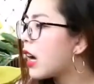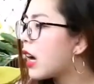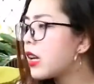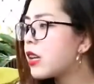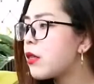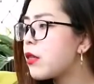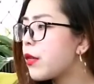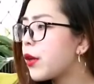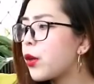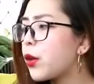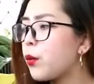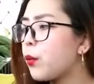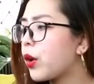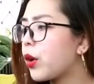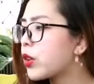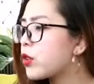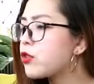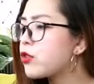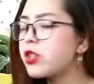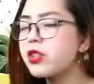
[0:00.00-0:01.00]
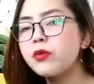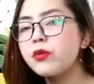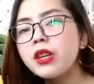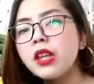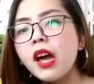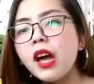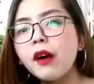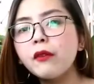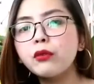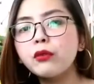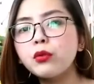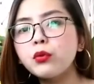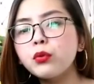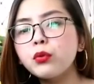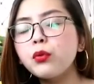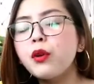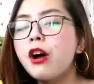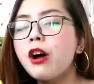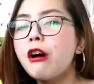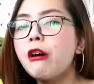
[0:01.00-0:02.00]
anything you want. You just really have
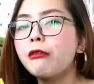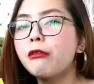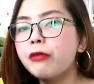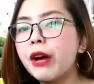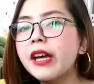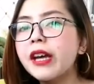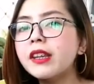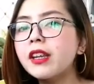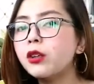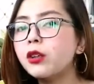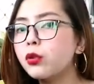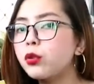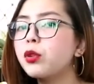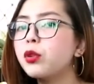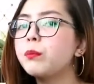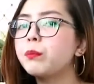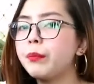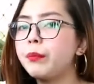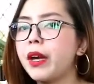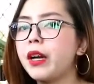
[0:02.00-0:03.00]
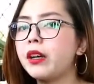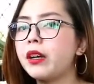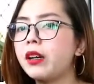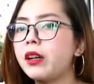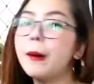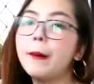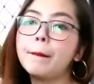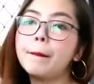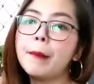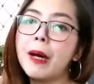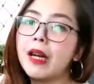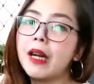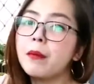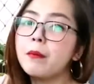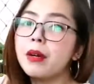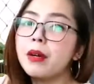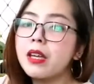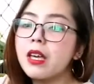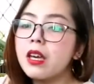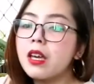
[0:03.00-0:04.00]
to find a good pair
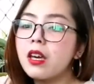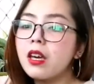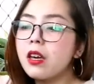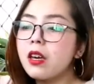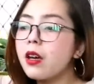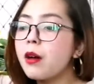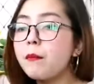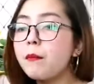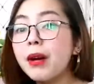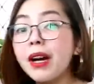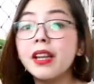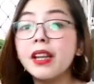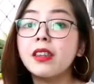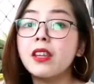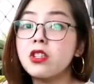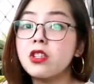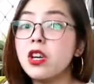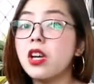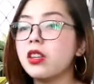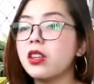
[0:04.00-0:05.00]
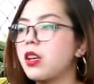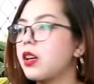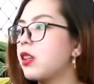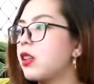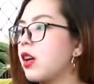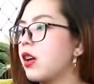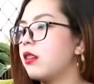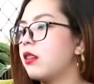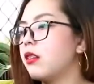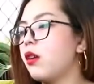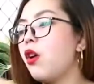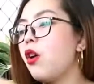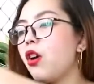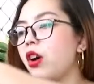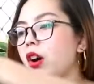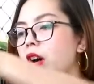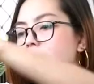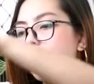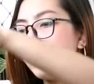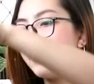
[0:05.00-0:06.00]
para maging maganda siyang tignan.
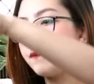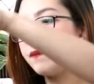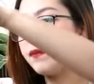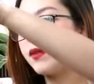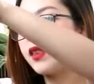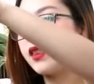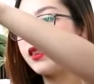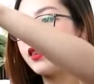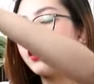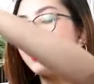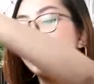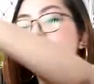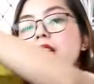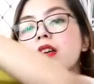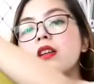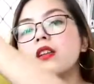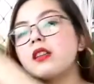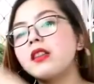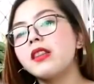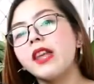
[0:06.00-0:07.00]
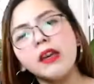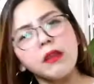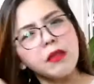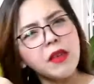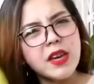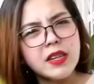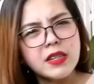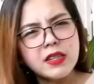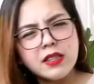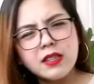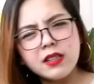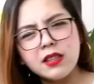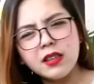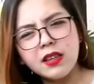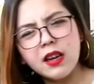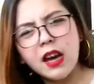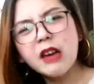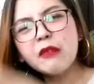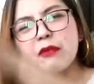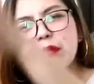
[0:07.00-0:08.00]
Okay. Like this.
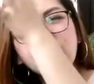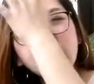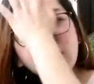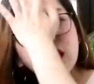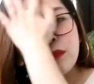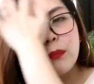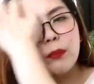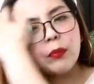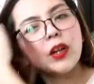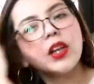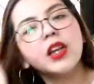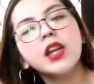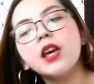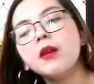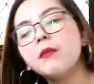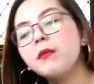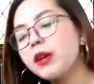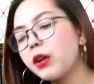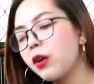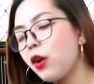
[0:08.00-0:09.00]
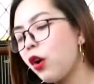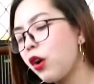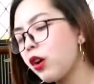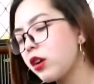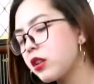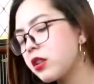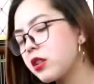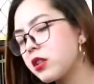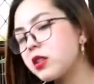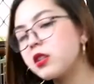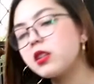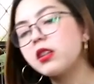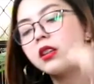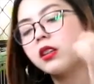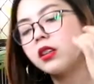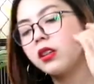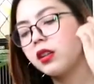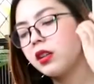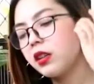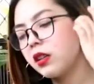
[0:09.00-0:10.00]
I find it pretty because,
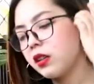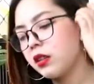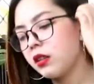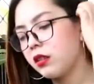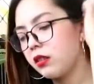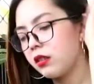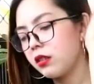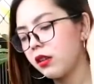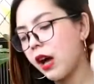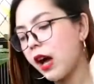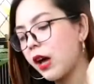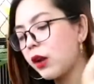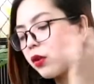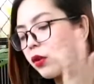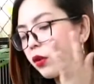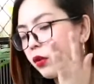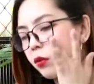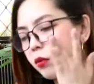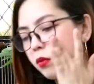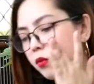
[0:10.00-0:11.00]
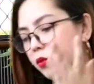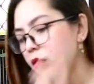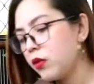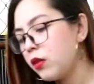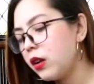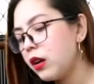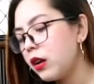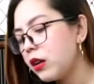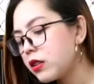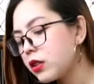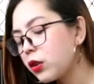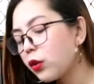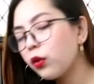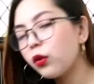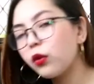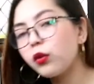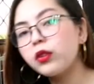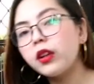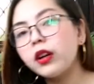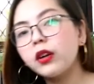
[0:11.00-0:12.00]
I don't know,
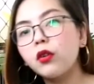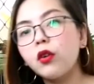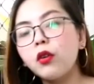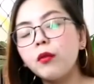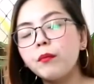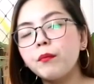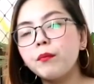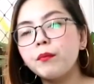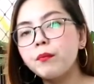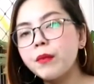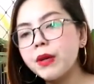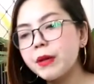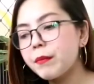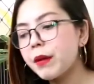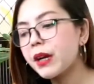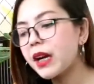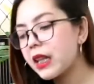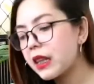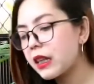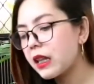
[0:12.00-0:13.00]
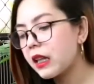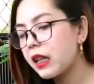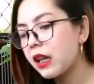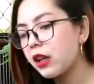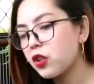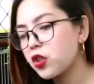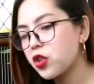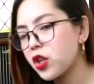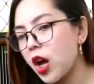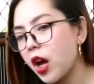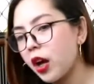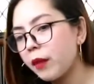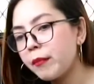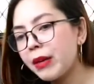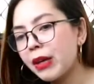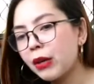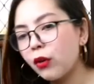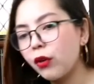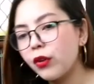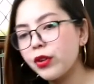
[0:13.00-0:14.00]
siguro maganda lang siya
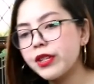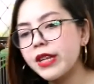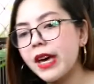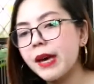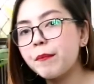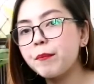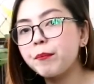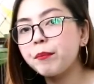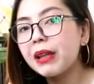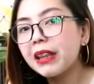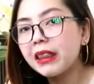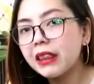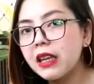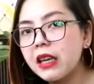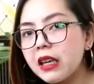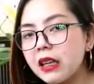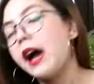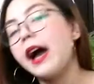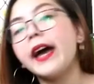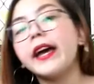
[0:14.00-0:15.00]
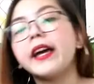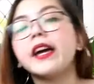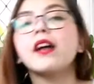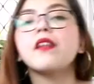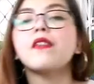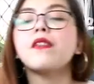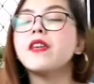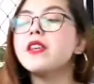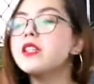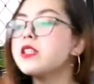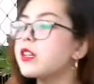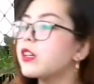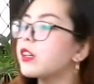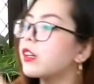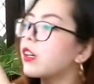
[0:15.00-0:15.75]
because I'm petite. I got this